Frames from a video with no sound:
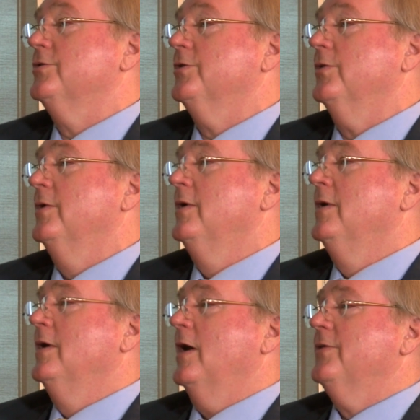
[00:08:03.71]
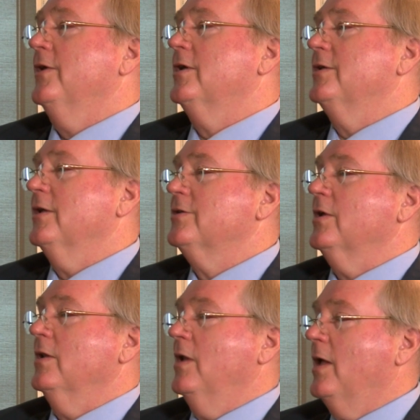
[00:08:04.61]
So I think it takes
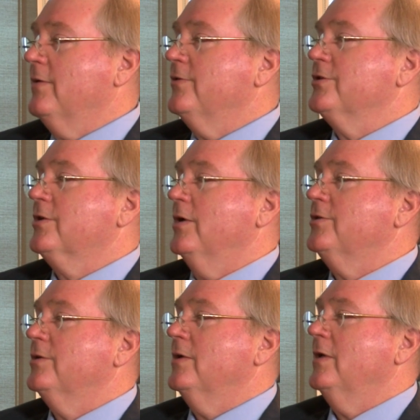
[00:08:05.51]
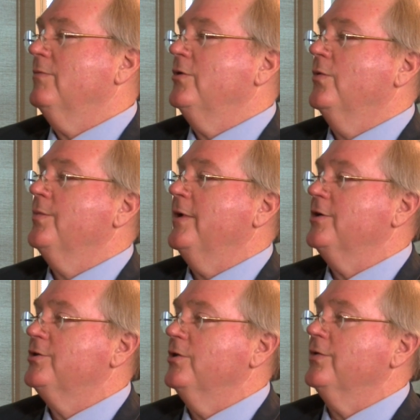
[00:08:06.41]
a lot of discussion, and we want to
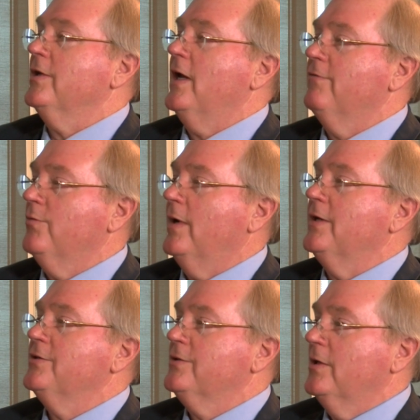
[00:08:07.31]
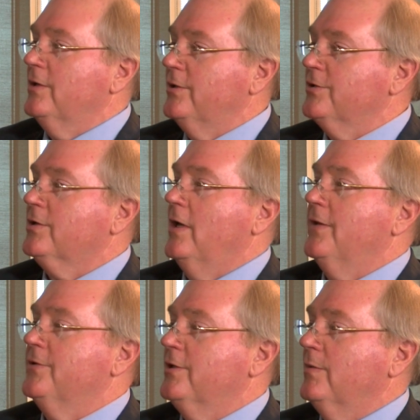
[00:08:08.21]
make sure that everybody's just
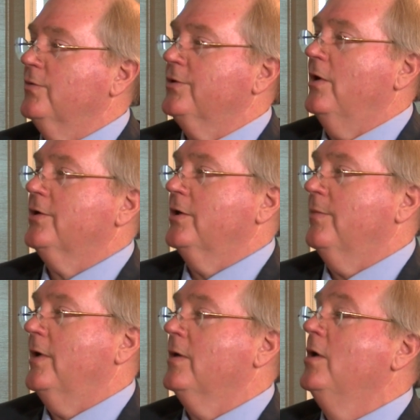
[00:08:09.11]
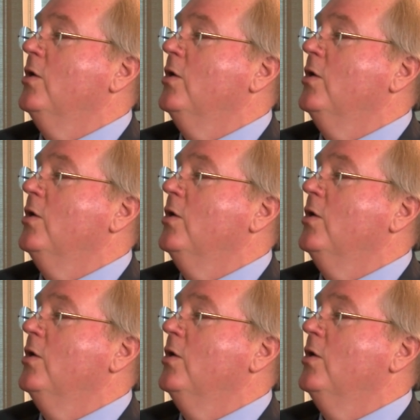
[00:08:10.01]
at the table talking about